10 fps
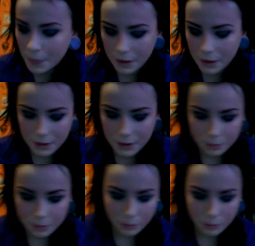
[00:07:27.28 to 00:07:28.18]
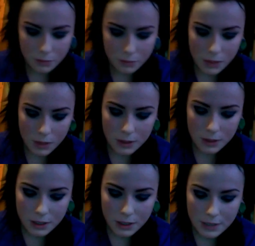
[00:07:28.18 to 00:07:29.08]
The next thing I'm
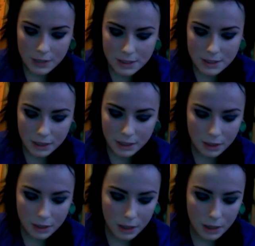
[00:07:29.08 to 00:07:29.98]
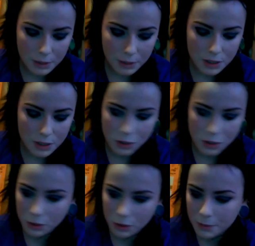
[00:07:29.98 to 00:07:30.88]
going to do
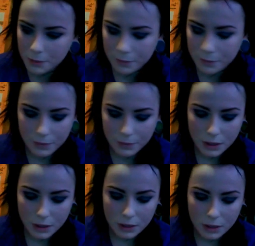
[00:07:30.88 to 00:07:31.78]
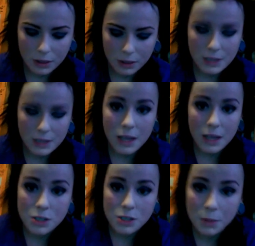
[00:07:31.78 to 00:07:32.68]
is I usually put lip liner
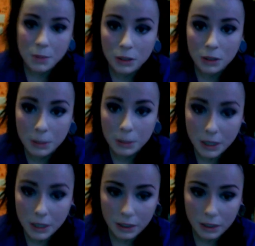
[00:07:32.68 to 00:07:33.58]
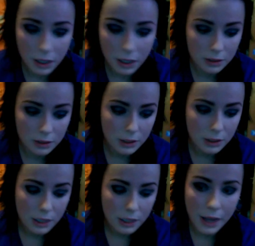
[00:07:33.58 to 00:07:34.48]
on, kind of just to like,
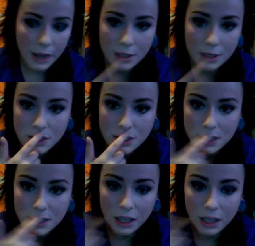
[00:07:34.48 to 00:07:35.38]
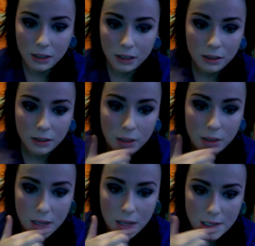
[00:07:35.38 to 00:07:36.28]
because my lips are
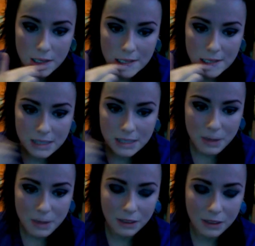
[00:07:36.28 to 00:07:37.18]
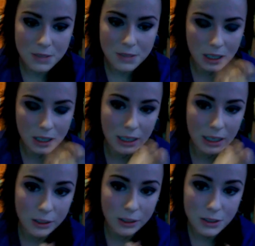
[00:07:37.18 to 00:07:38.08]
kind of close to the color of my
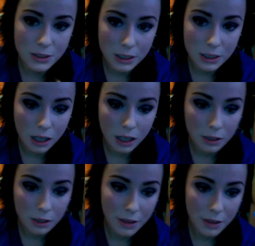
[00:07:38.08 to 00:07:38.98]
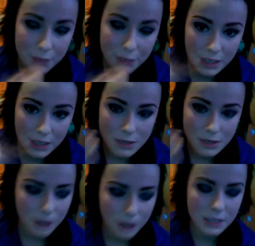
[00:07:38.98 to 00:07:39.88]
face, so I like to show them
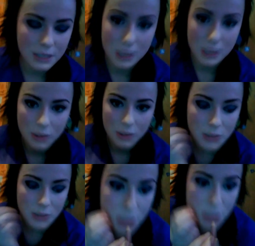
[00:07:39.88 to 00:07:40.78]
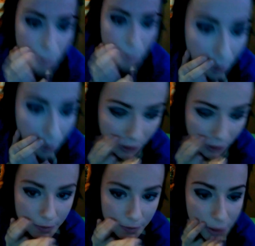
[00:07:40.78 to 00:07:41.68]
off a little bit. So I go
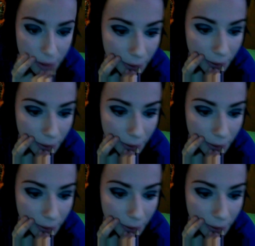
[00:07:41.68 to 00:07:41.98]
like this.